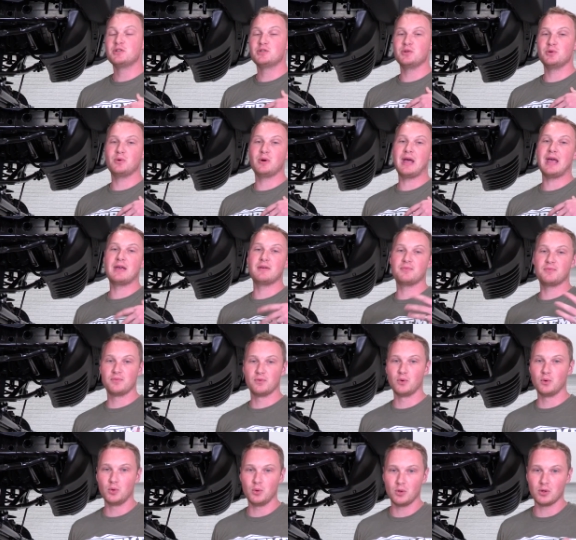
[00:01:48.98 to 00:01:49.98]
to a
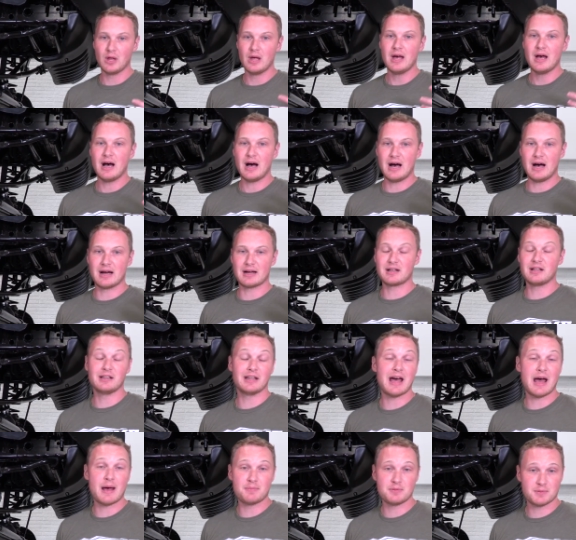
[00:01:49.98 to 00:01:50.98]
full uh,
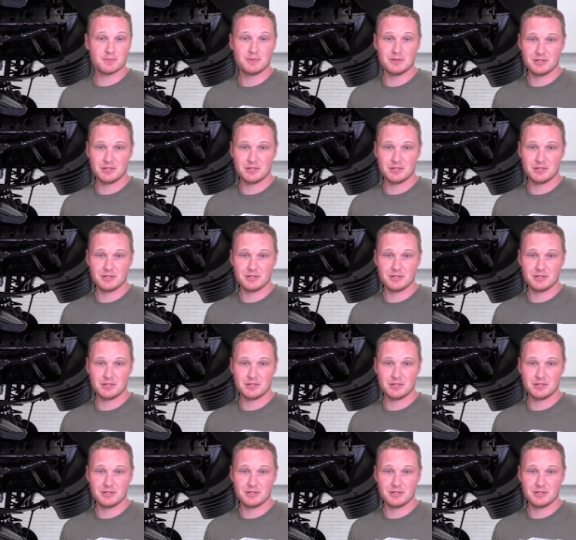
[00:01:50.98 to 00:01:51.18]
collapsed